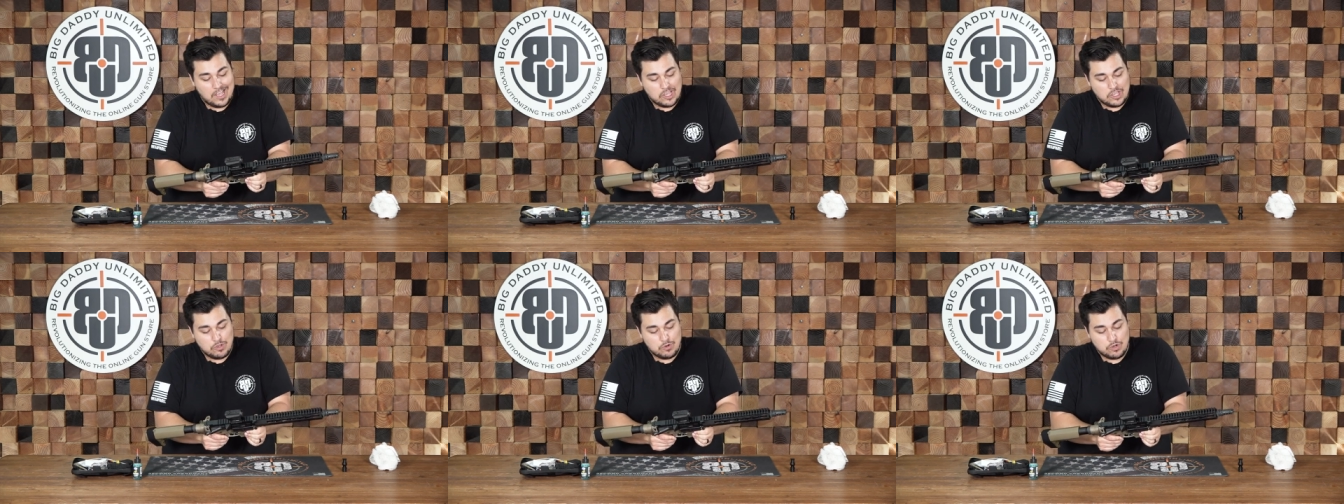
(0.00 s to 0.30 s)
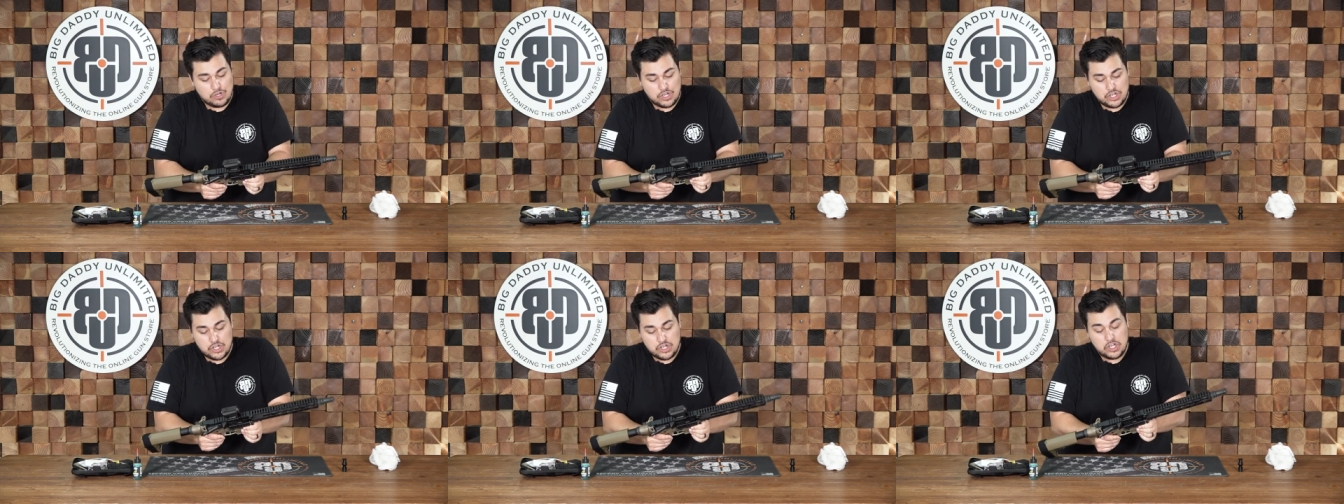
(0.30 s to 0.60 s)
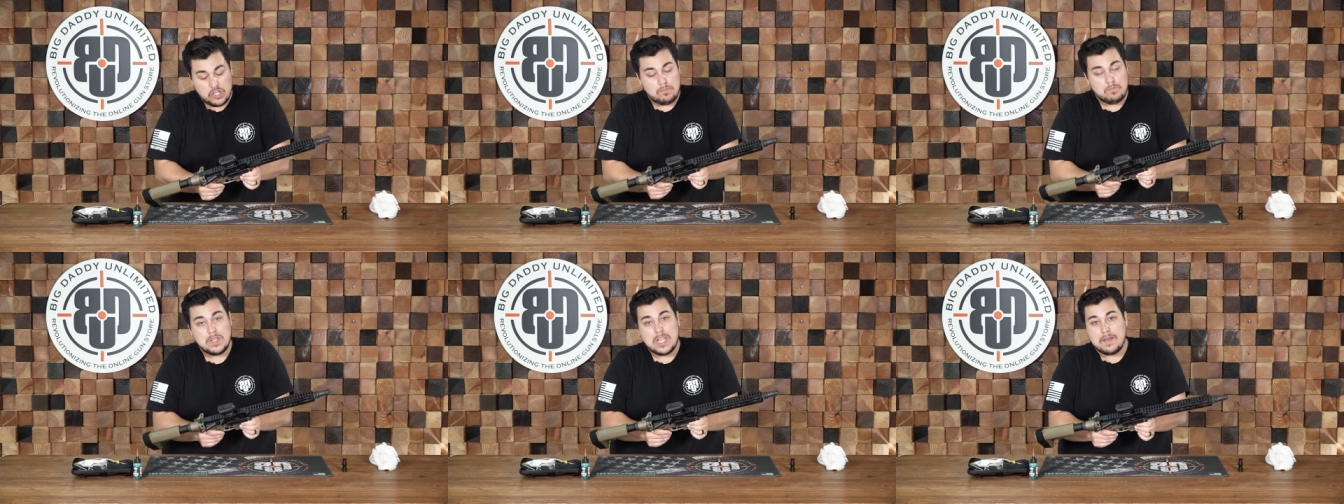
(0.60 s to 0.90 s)
You
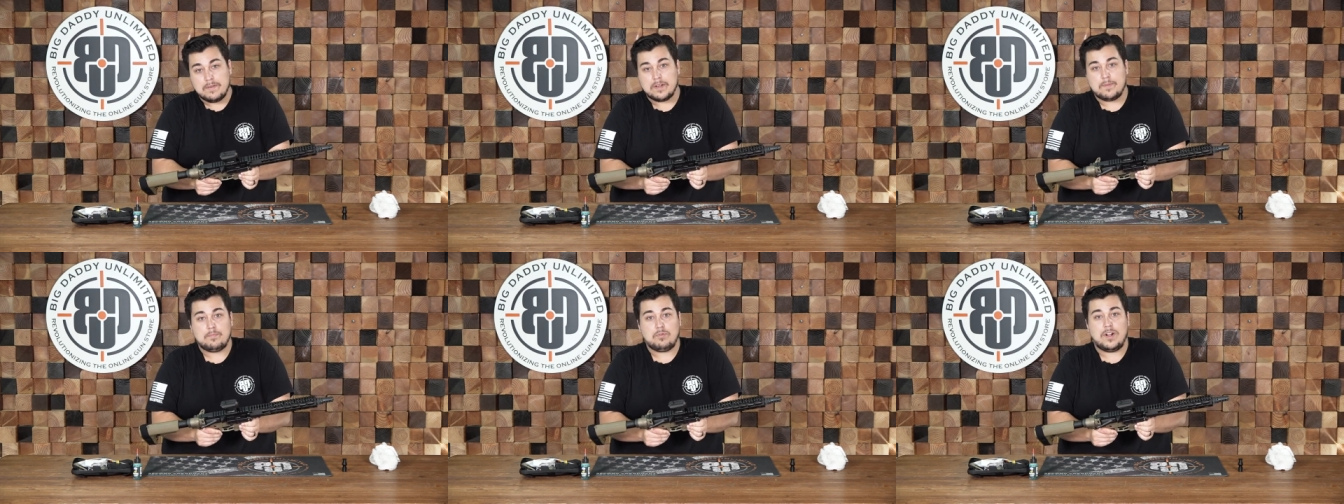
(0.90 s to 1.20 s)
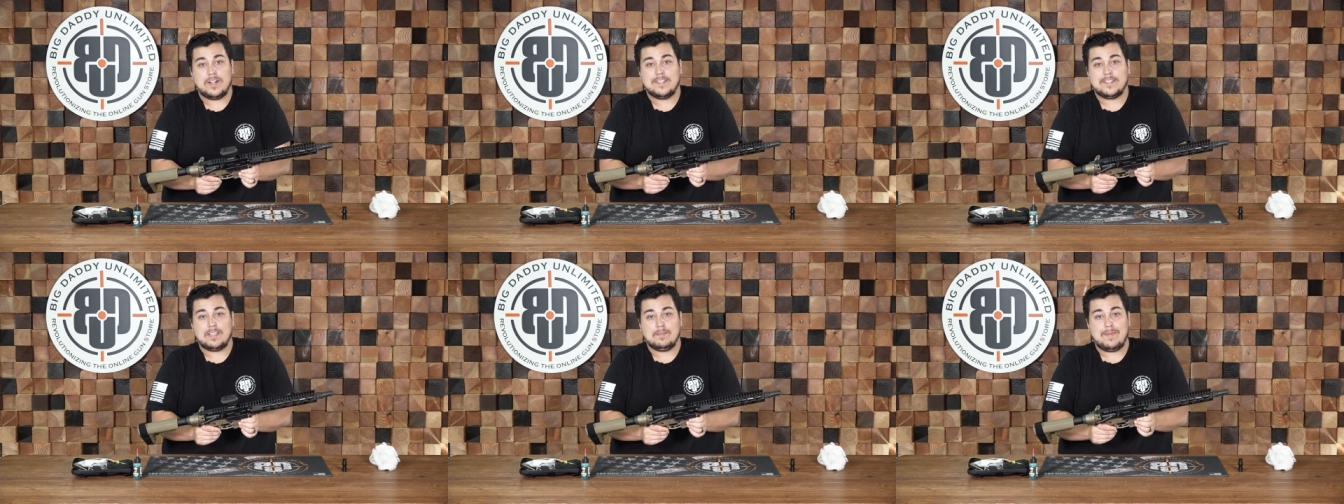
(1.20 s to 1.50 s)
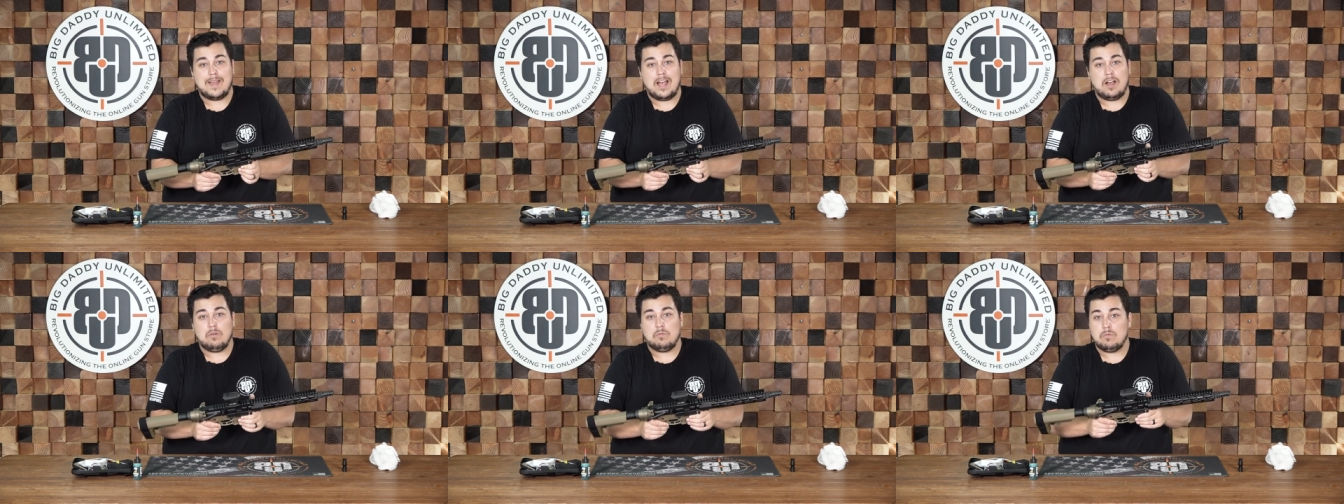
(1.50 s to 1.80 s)
should be able to press them
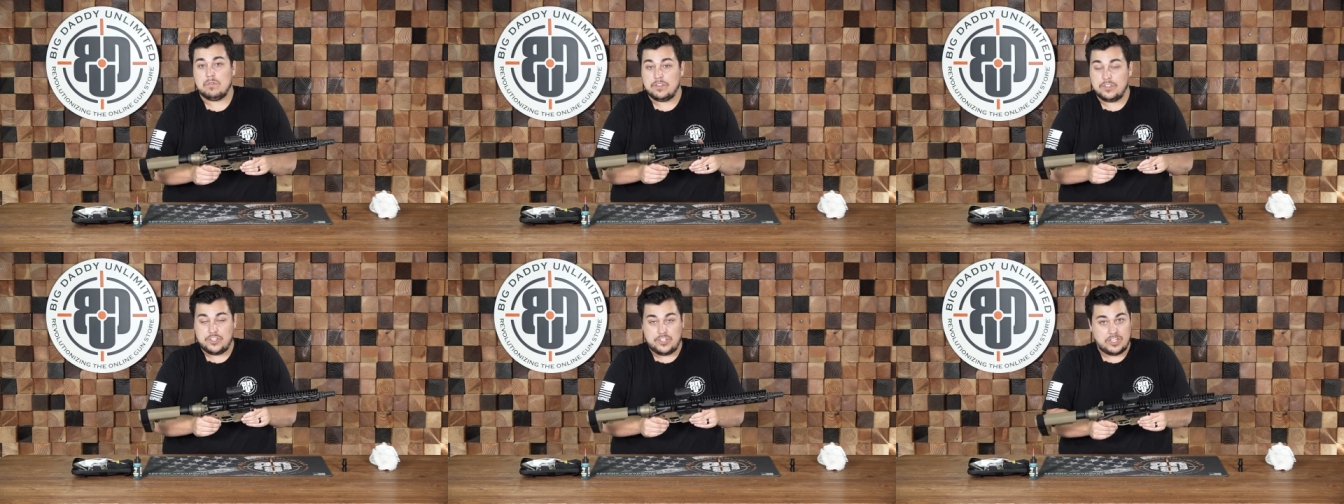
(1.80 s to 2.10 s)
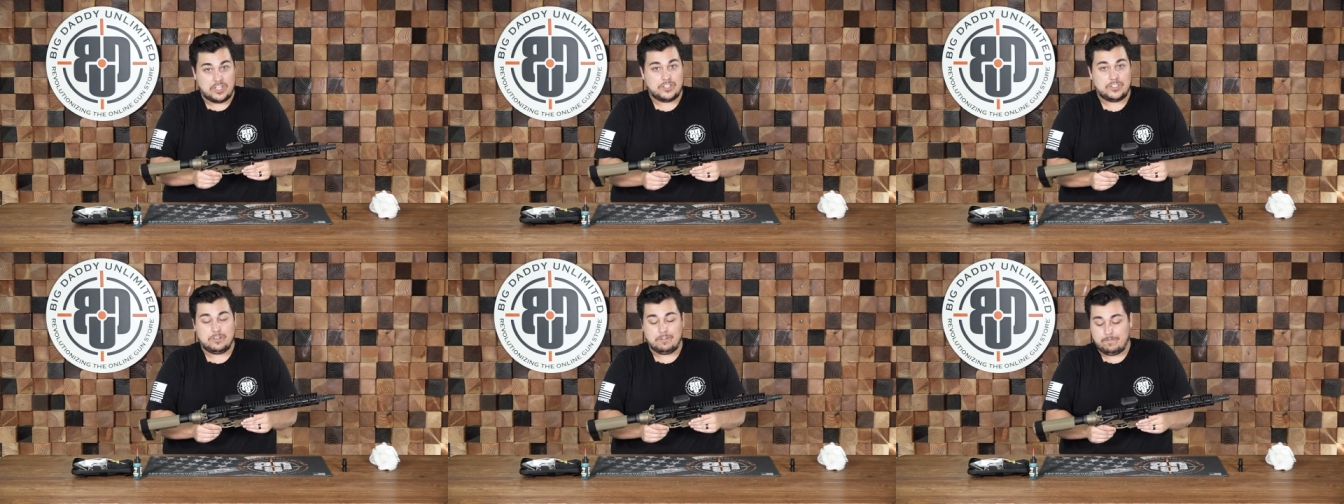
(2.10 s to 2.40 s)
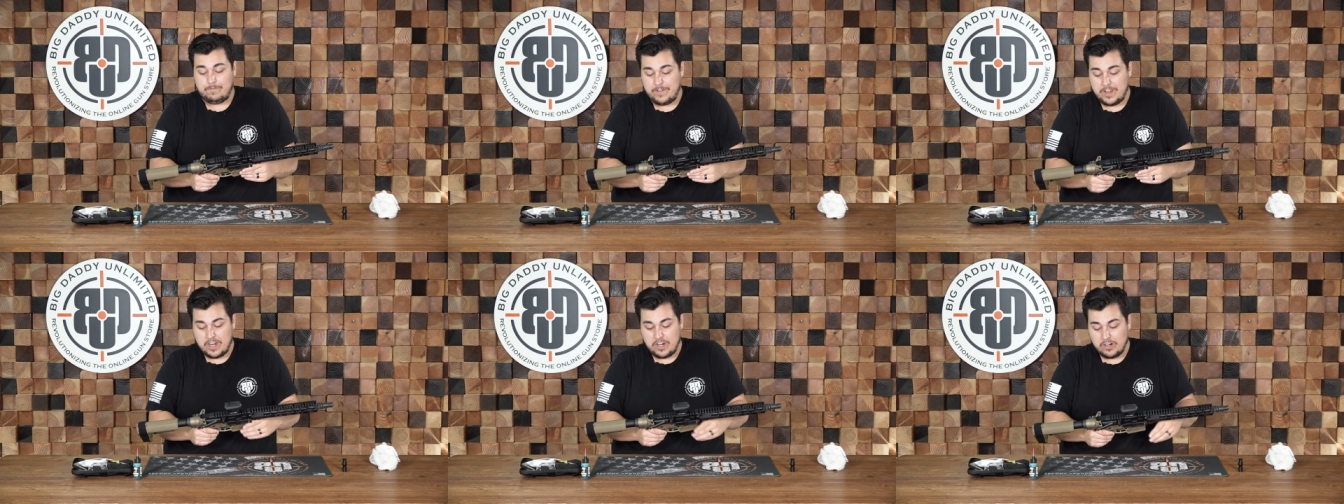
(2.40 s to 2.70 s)
out with just your
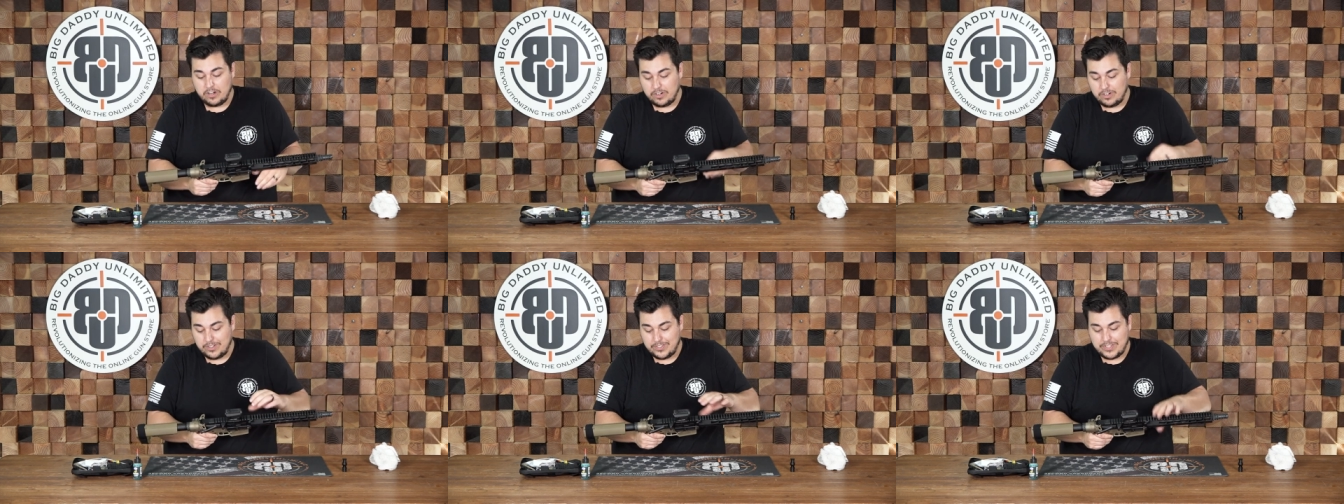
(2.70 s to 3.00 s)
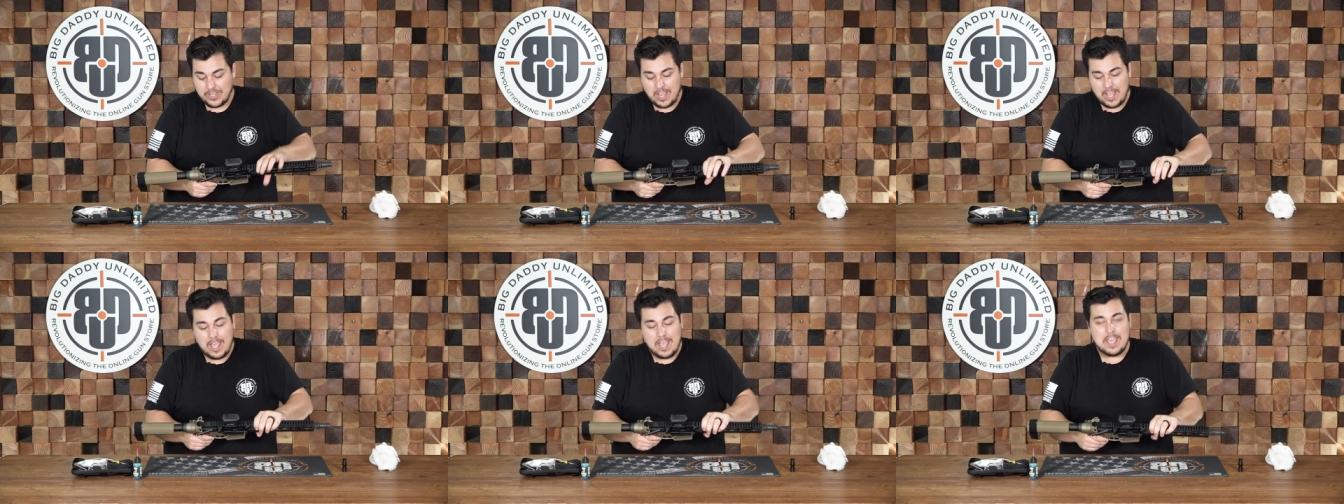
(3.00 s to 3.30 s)
fingers.